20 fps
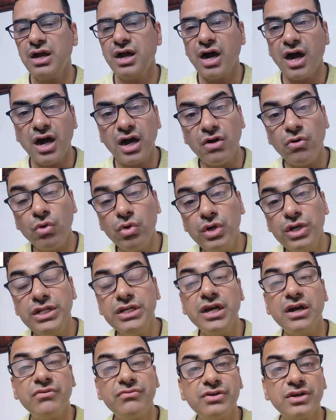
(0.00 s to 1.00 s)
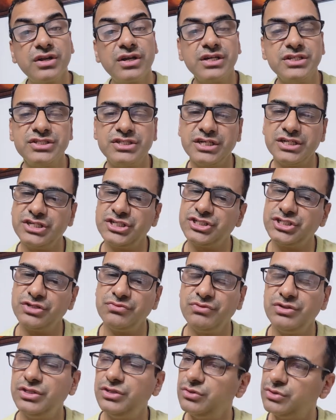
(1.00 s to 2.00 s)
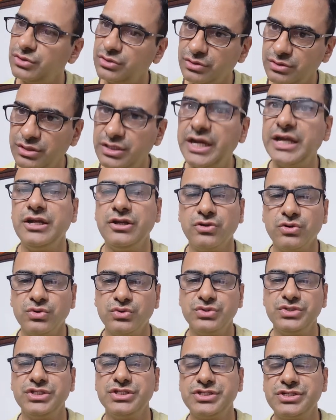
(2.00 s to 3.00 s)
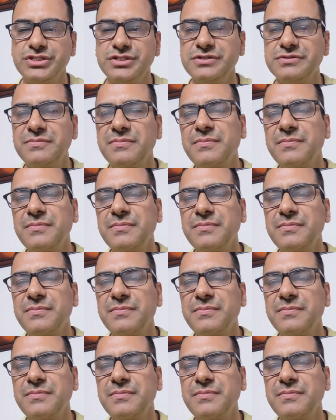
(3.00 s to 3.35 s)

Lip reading: only after consultation with your gynecologist.